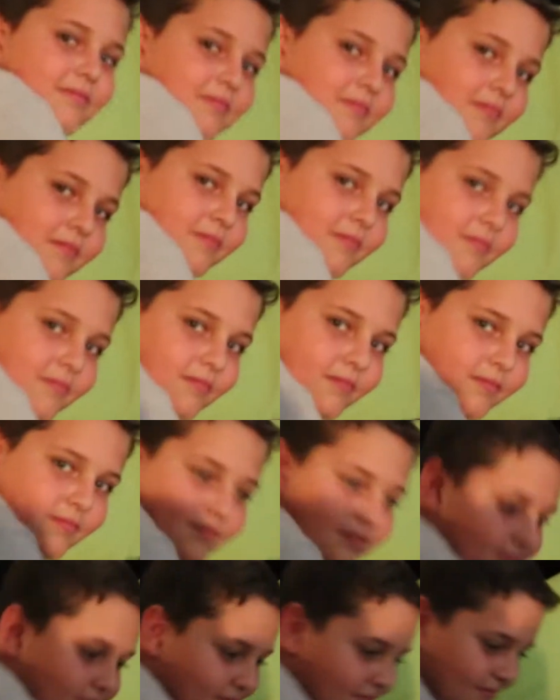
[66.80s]
Why are you
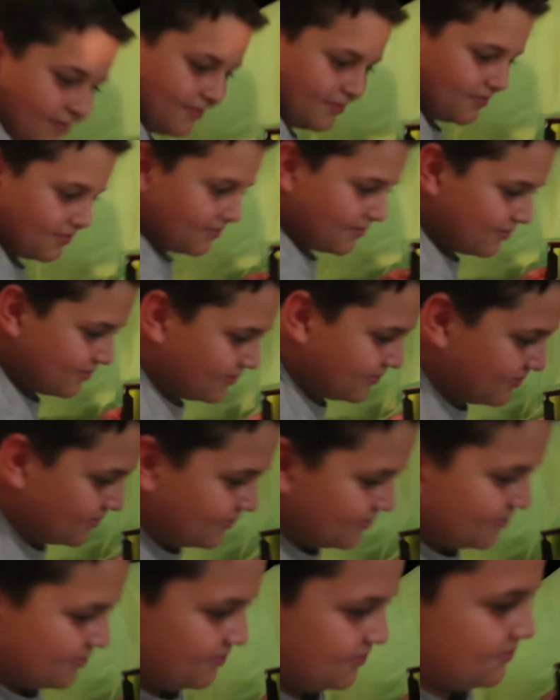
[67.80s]
doing magic,
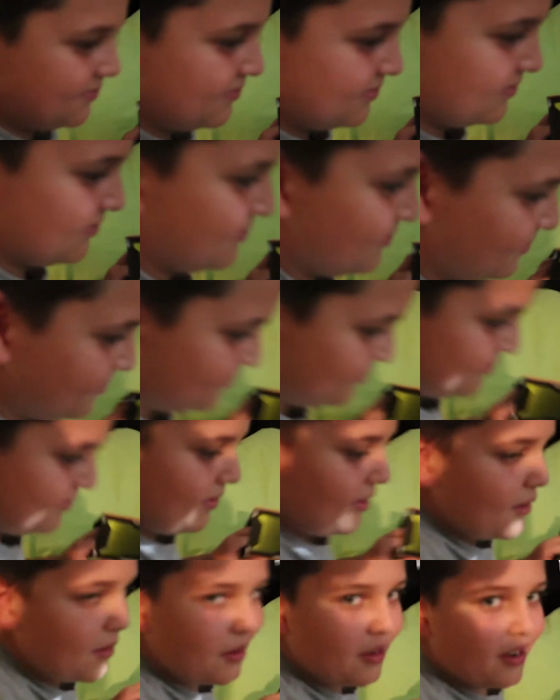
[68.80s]
bro? Well,